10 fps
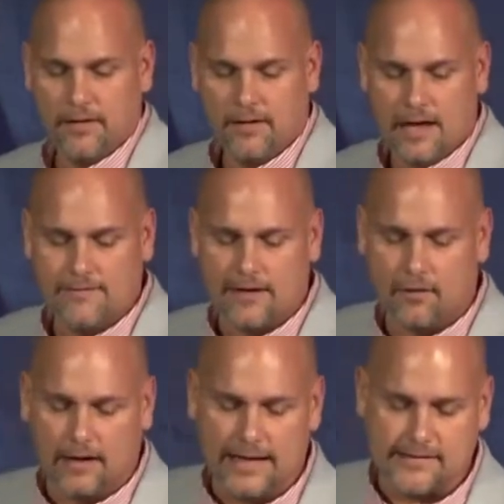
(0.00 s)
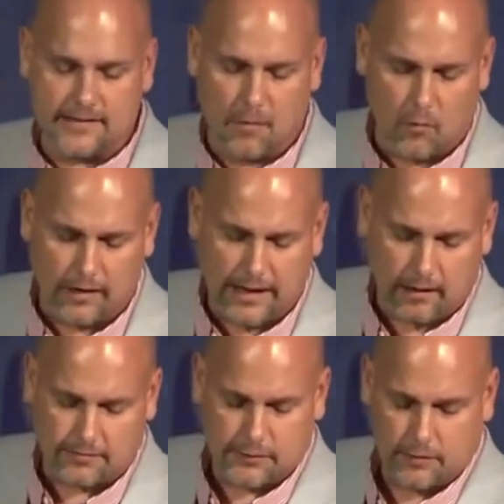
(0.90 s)
have ever led someone
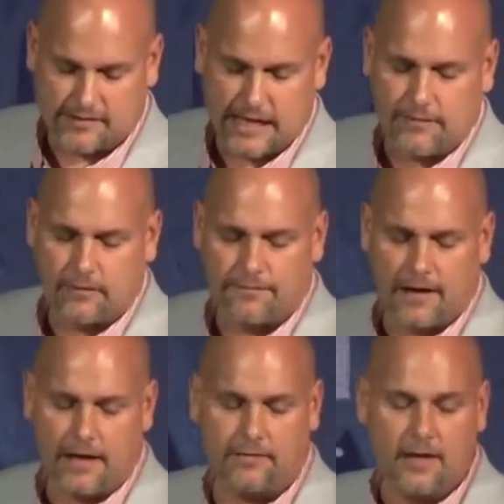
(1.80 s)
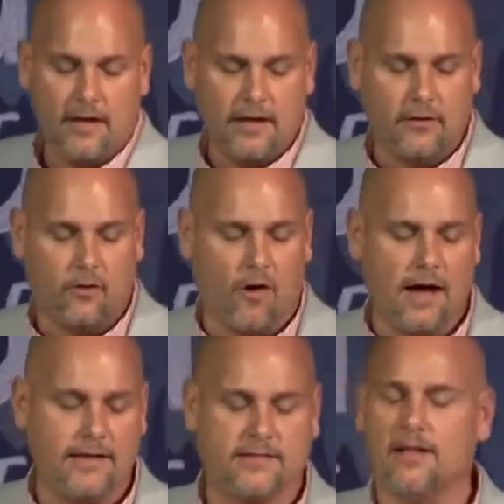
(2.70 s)
else to a saving faith in
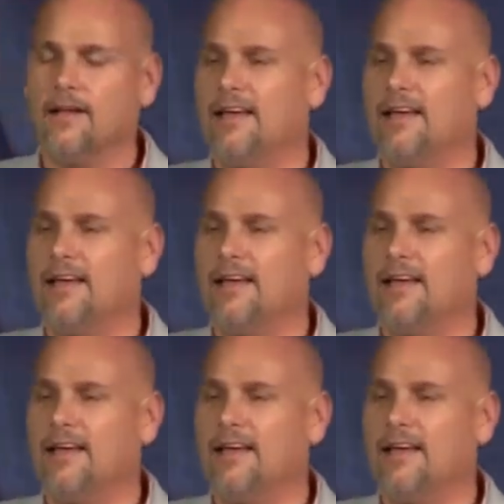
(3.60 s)
Christ